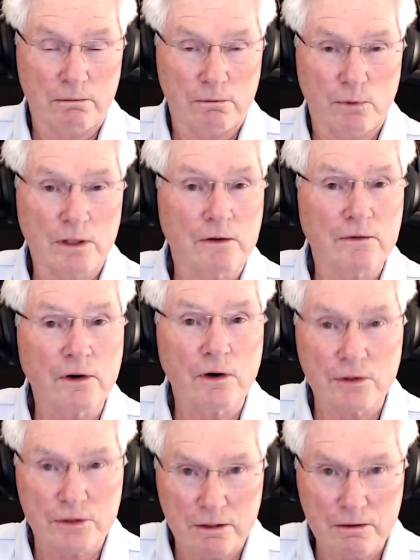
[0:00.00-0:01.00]
what are their
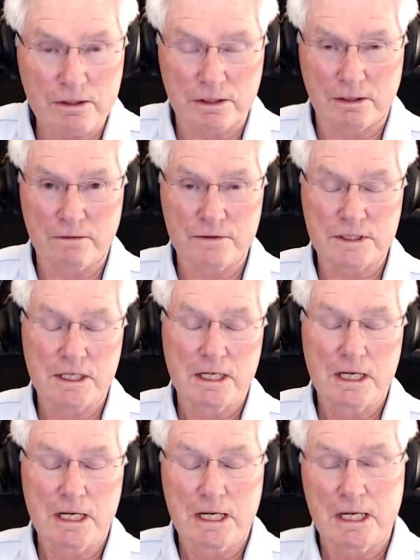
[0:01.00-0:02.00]
alternatives,
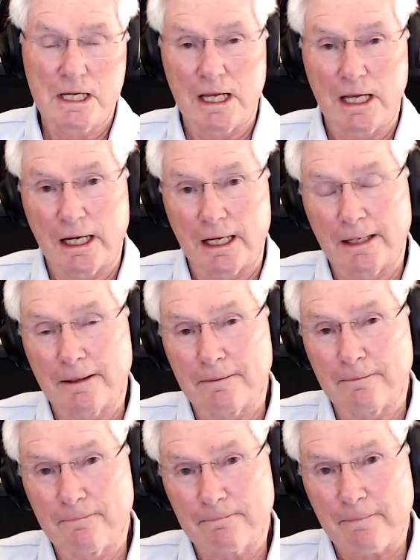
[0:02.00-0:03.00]
uh,
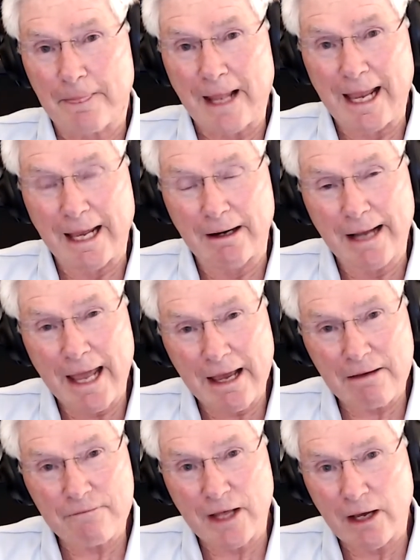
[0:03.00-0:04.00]
and
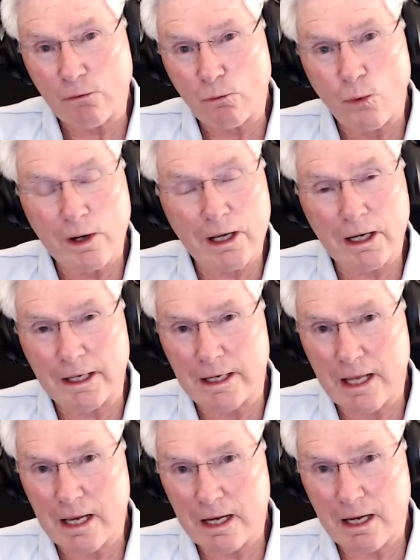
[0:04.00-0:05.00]
have that well in
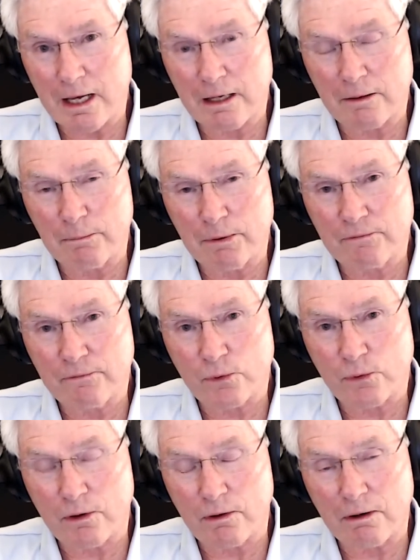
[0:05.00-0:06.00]
hand
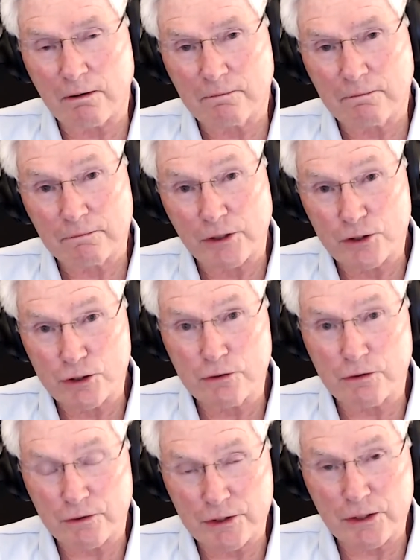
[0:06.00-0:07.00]
before the
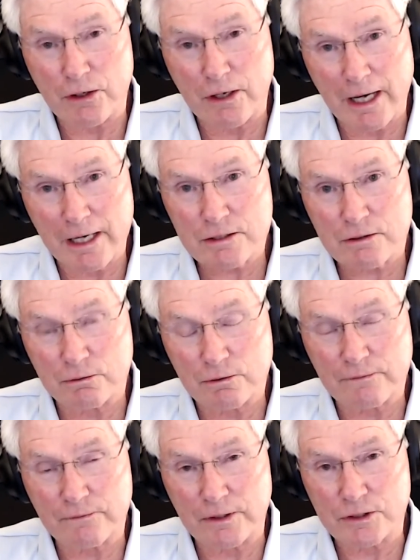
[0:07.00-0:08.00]
junior year in high
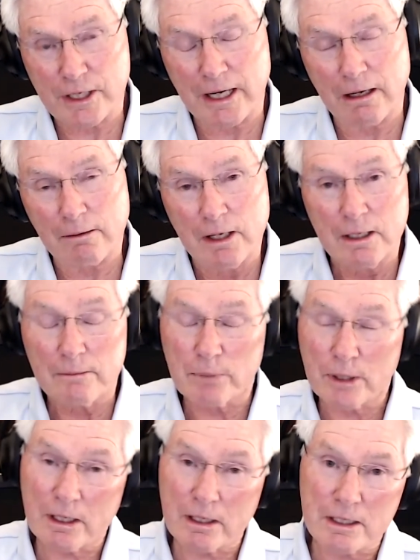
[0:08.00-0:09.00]
school for the child.
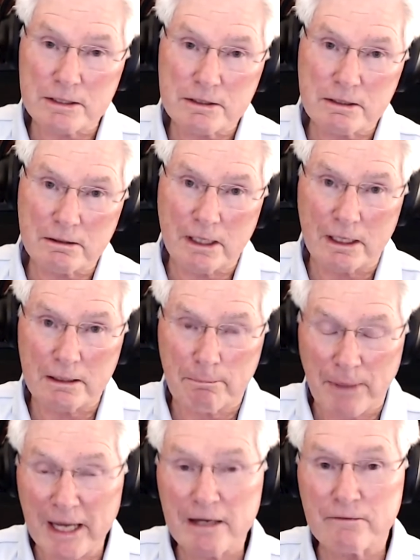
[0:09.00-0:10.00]
Plus, uh,
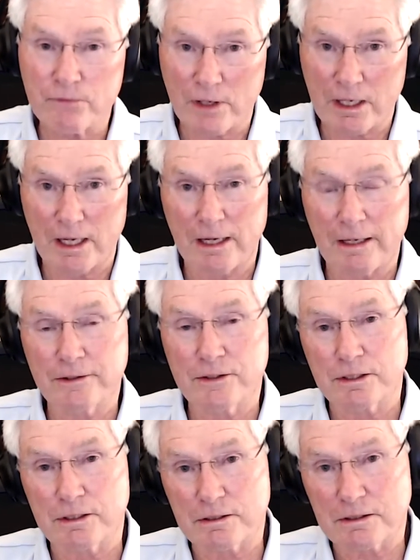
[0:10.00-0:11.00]
paying for
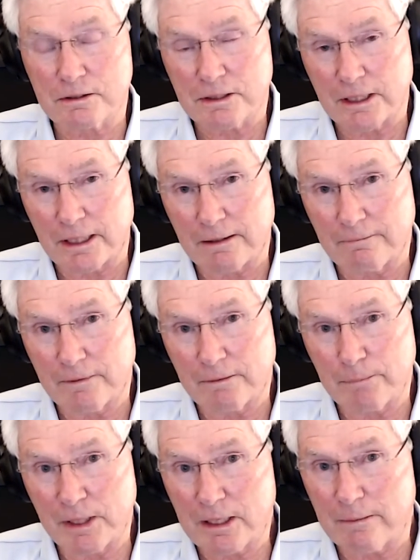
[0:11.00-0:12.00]
college is uh,
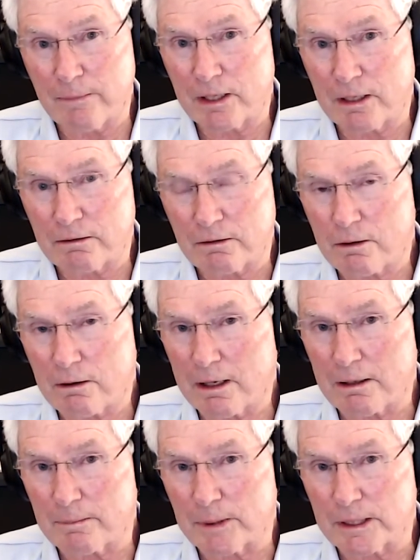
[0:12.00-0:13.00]
becoming
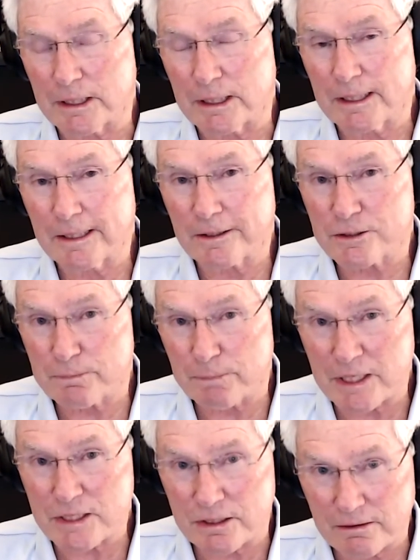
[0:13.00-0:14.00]
incredibly
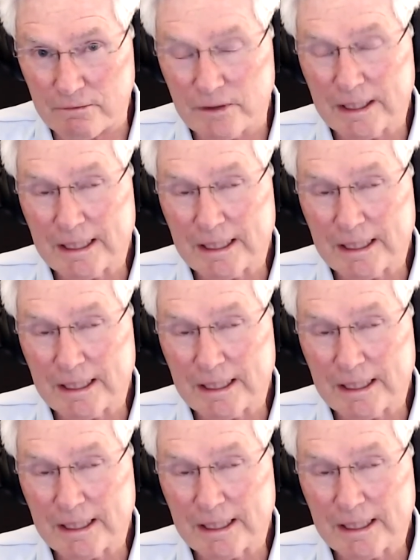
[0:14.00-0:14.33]
expensive,